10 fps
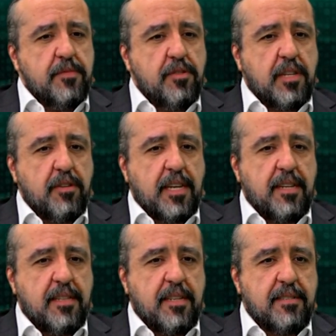I think
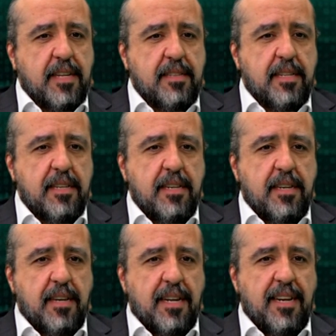it's interesting to
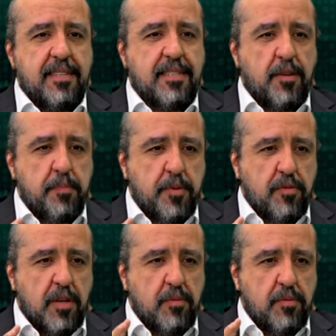analyze
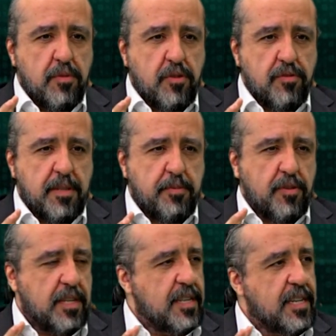some concepts that are
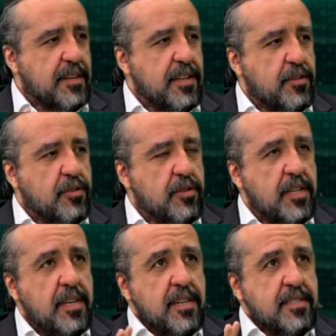related with
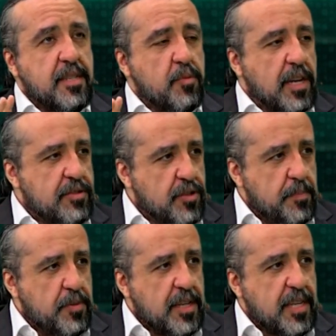
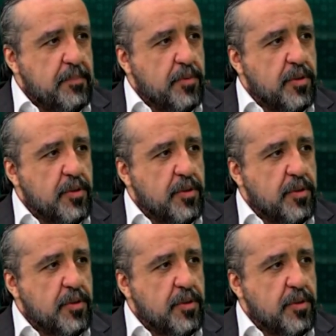simulation